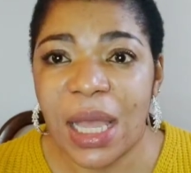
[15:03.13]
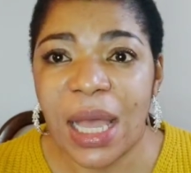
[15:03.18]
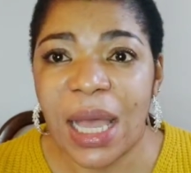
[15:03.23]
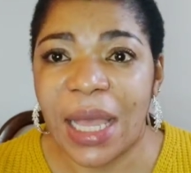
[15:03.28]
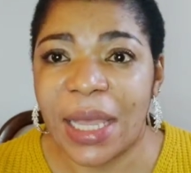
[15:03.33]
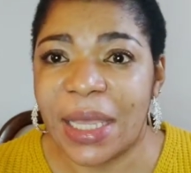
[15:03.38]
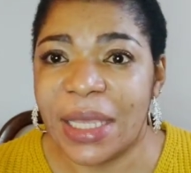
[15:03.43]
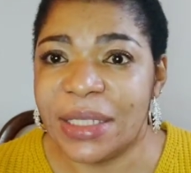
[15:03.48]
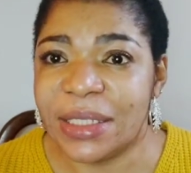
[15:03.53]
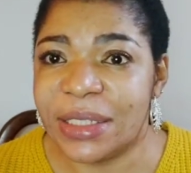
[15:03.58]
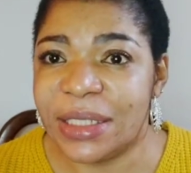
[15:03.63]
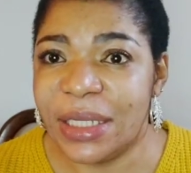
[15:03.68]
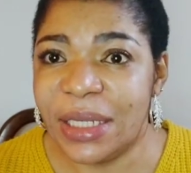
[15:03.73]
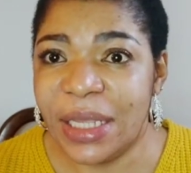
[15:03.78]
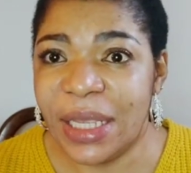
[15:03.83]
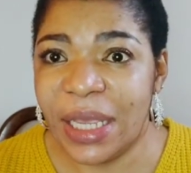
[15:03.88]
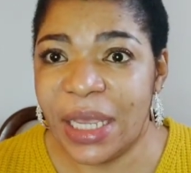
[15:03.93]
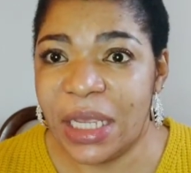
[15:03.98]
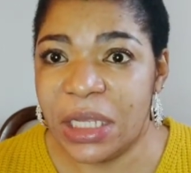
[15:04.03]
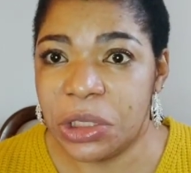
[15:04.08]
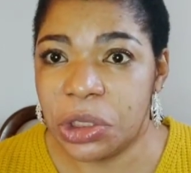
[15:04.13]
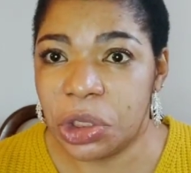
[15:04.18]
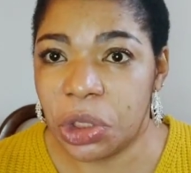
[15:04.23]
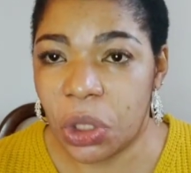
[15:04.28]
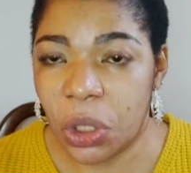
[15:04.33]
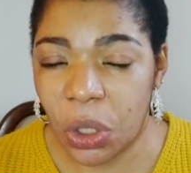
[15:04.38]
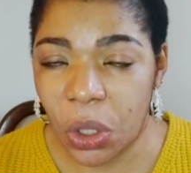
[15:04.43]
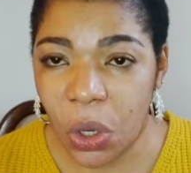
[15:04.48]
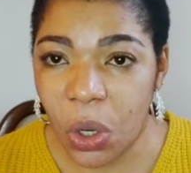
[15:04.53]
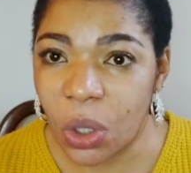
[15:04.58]
I can sit here and
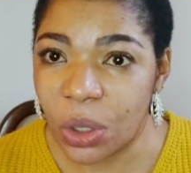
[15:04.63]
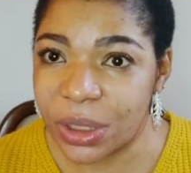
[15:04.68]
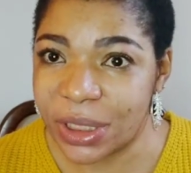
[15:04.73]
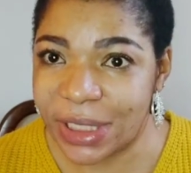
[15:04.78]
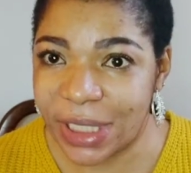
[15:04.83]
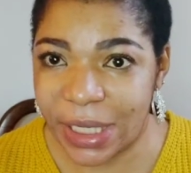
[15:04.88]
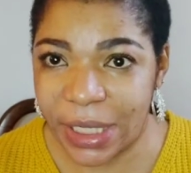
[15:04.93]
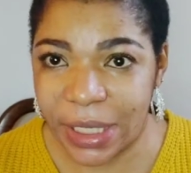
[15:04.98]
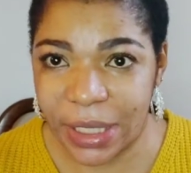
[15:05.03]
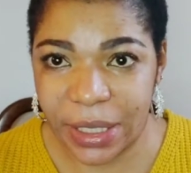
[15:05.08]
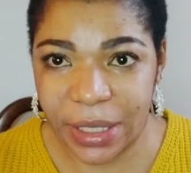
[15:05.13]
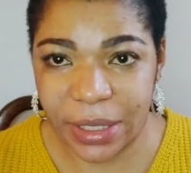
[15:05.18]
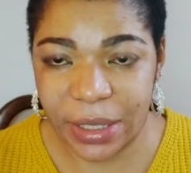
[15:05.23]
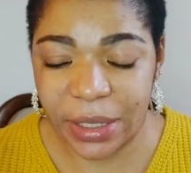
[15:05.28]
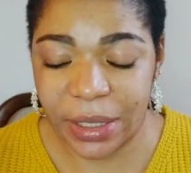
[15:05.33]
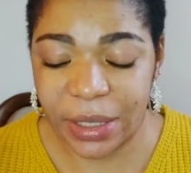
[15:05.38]
talk all day.